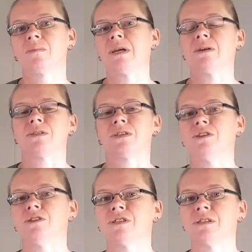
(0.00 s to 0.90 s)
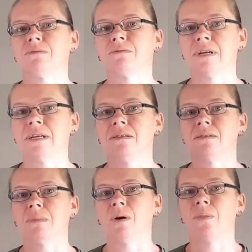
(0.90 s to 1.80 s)
because I usually read
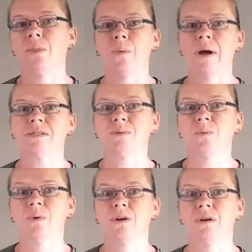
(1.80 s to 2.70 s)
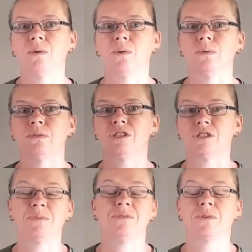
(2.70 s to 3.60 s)
them on the way to work or
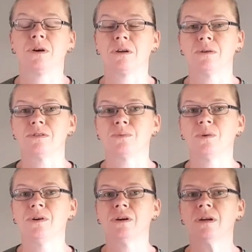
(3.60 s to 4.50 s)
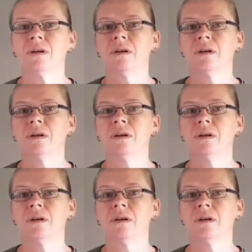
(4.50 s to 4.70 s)
just before I go to work,